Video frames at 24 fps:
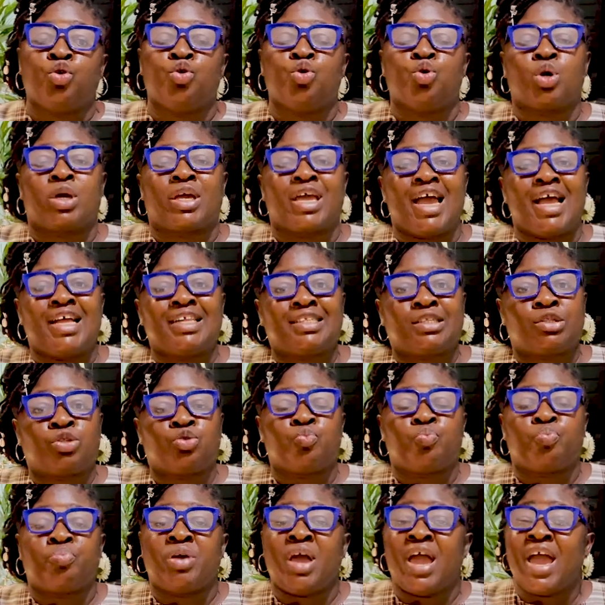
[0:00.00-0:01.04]
you'll get to
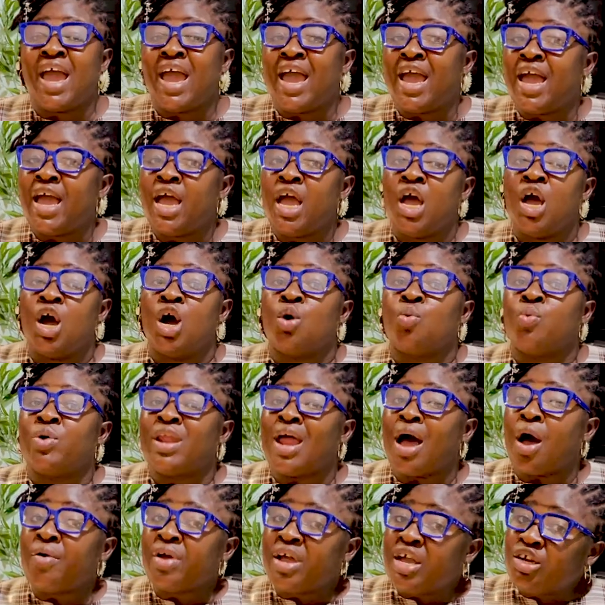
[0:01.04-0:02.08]
pay
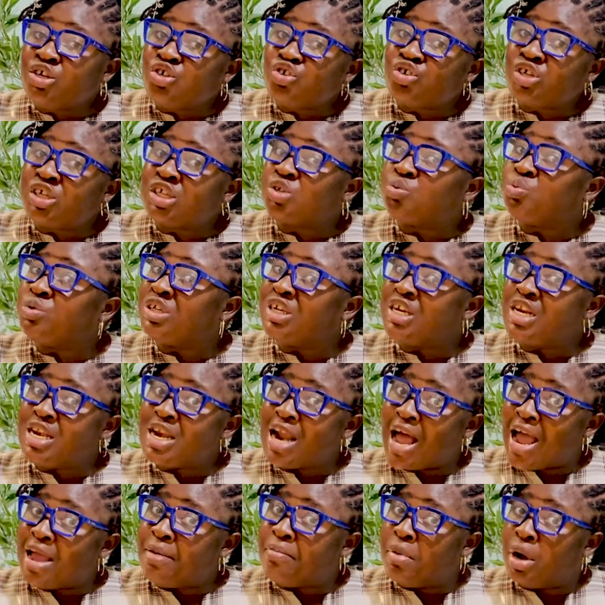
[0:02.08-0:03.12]
without interest within
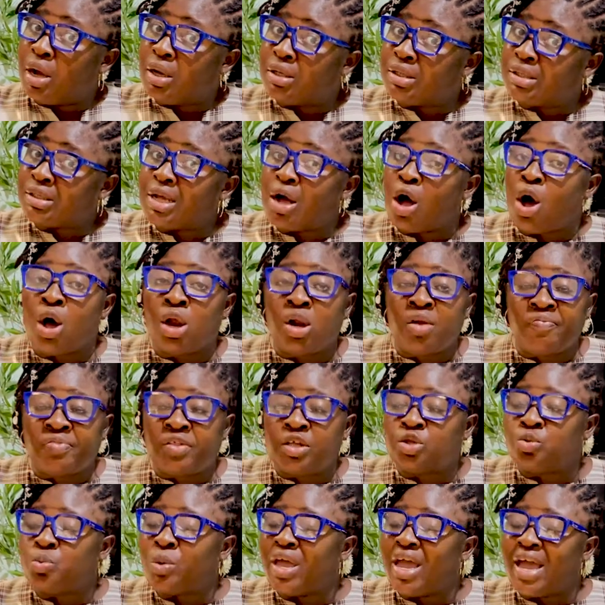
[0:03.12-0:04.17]
9 months. All of
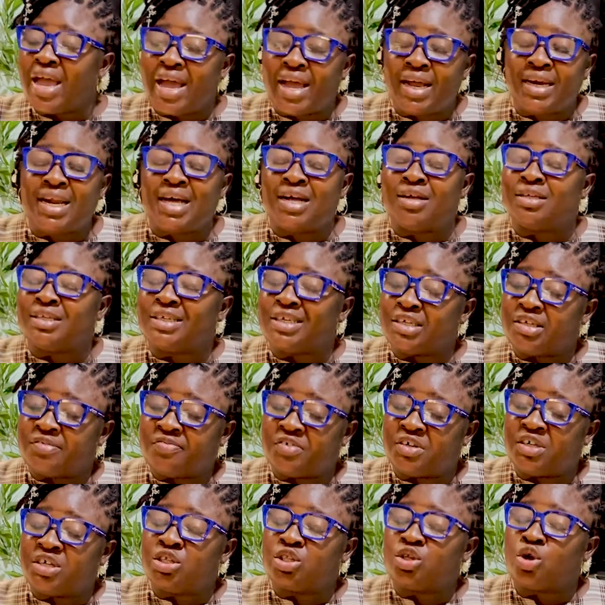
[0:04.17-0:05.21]
this will end on the
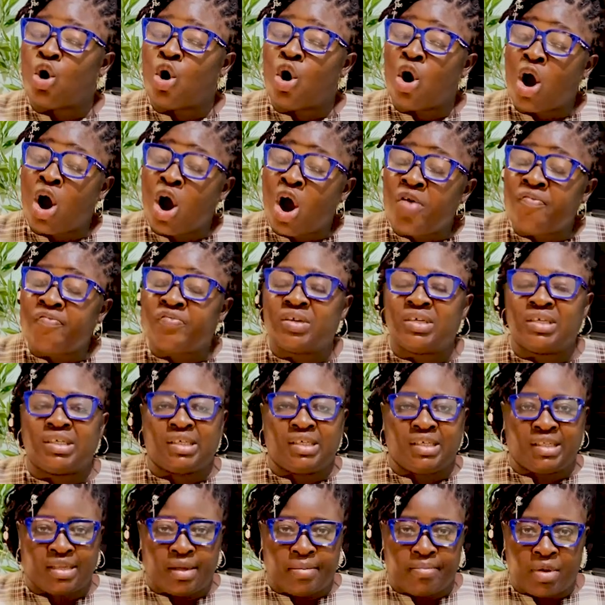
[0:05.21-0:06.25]
31st of
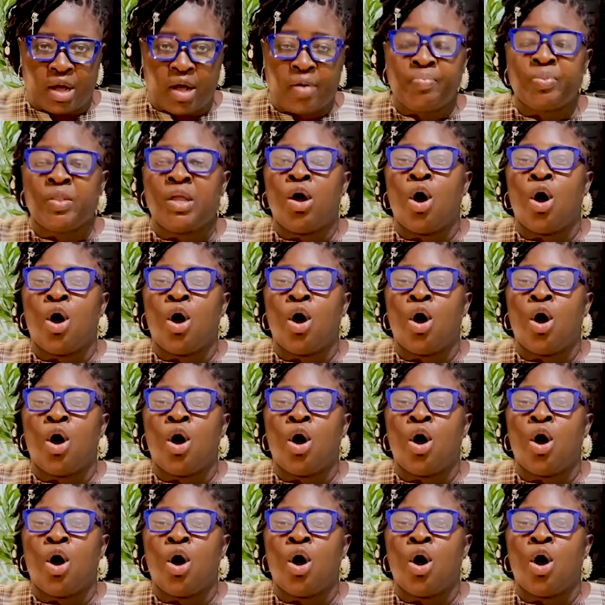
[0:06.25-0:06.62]
December.